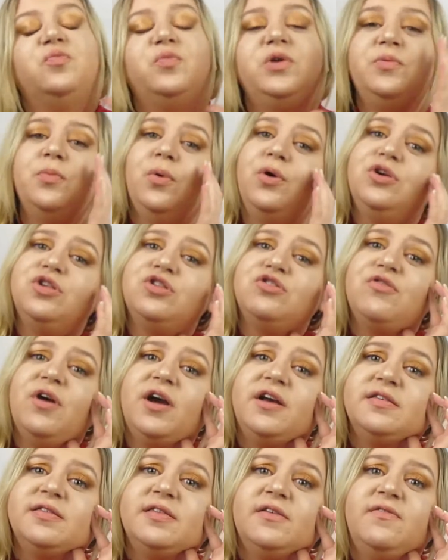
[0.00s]
we
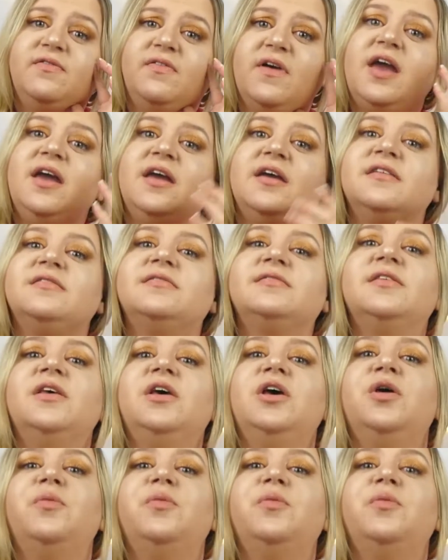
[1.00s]
moisturize the face,